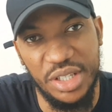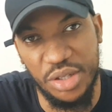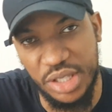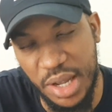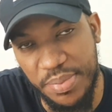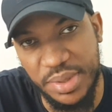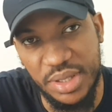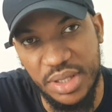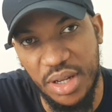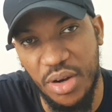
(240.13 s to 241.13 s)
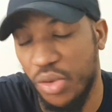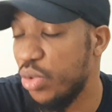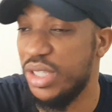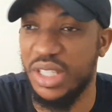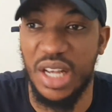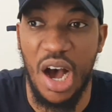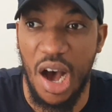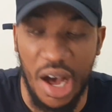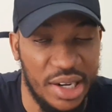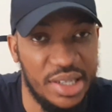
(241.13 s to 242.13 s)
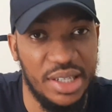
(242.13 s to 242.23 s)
your steps, although it is hard.